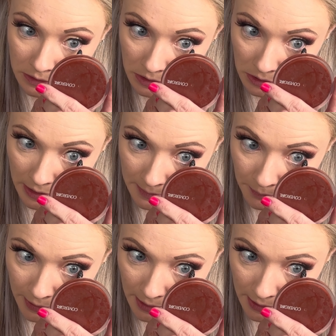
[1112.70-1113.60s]
like
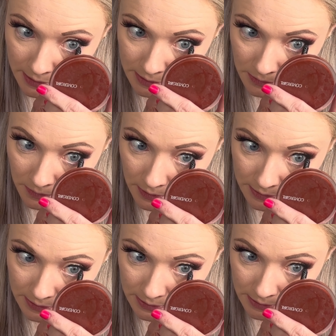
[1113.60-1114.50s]
bringing it to the
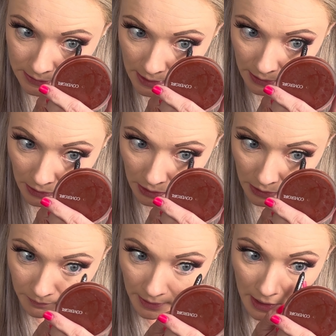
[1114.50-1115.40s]
center
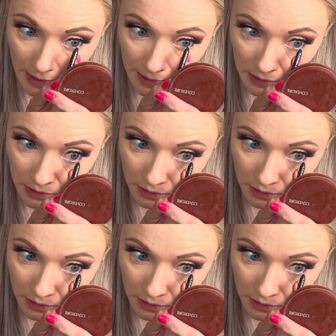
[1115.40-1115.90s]
of my eye.